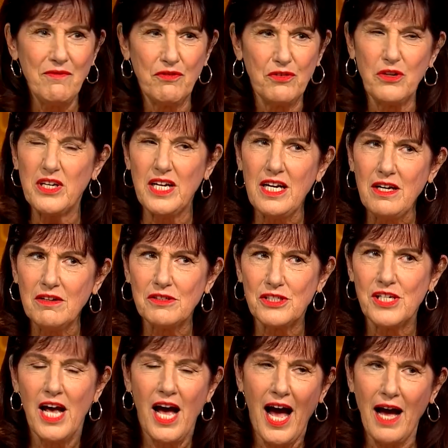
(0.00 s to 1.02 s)
And for
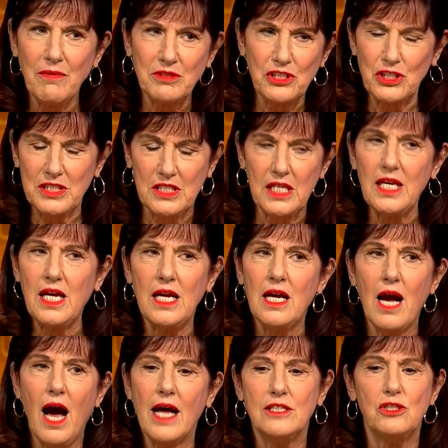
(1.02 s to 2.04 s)
years, I was
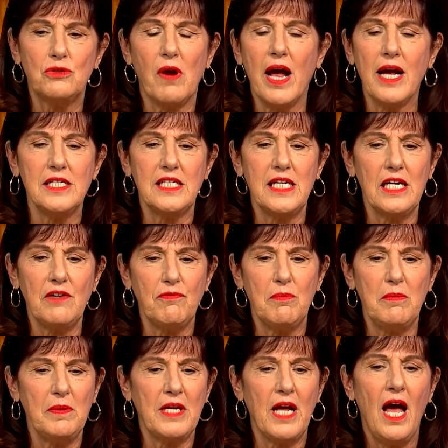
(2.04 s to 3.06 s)
seeking God and trying to
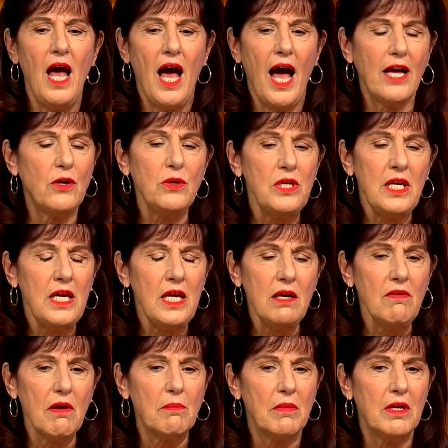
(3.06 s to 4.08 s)
hear from him, and I, I couldn't
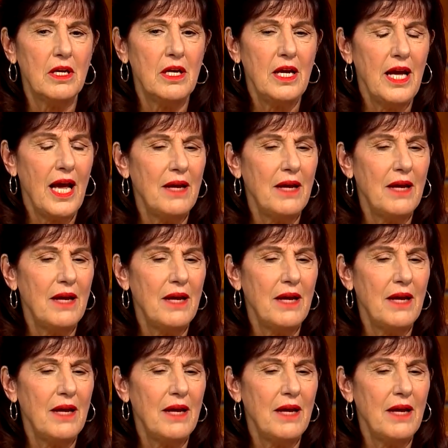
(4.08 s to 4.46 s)
hear him.